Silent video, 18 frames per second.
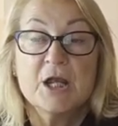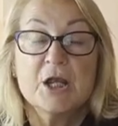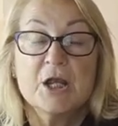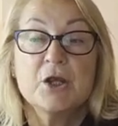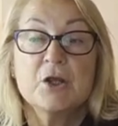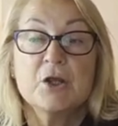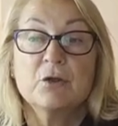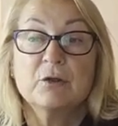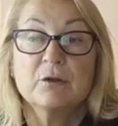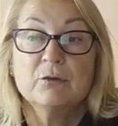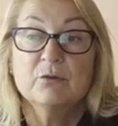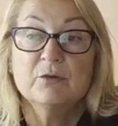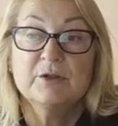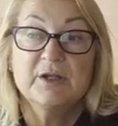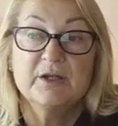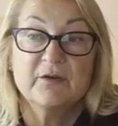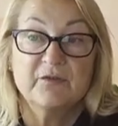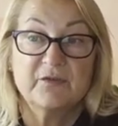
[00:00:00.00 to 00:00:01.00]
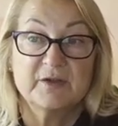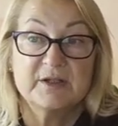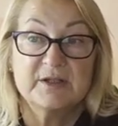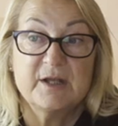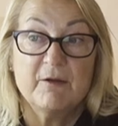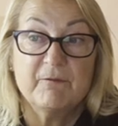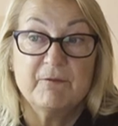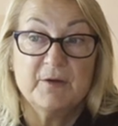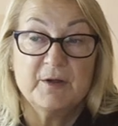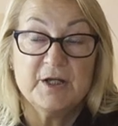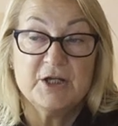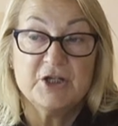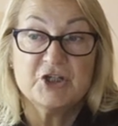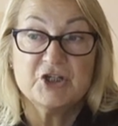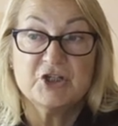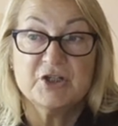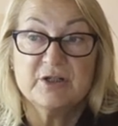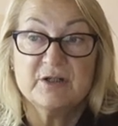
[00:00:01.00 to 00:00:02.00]
including the
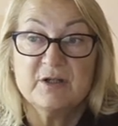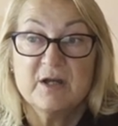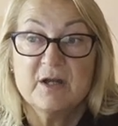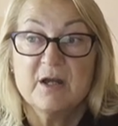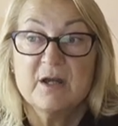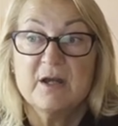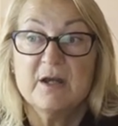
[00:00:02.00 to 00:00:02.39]
definition,